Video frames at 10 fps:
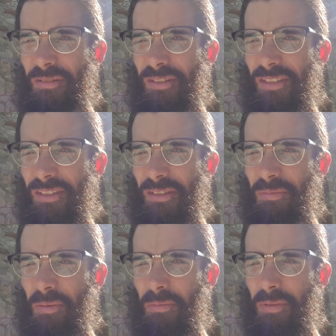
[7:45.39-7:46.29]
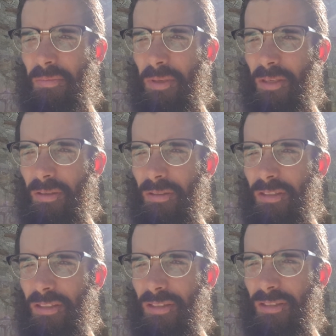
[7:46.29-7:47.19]
this is probably my
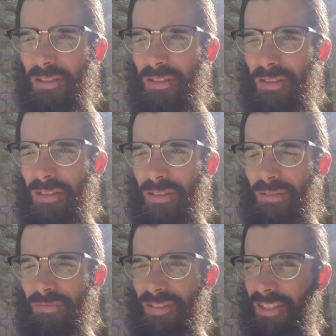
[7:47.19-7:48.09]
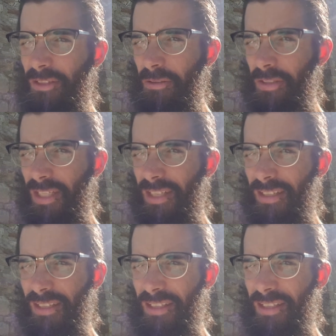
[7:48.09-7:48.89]
longest video yet.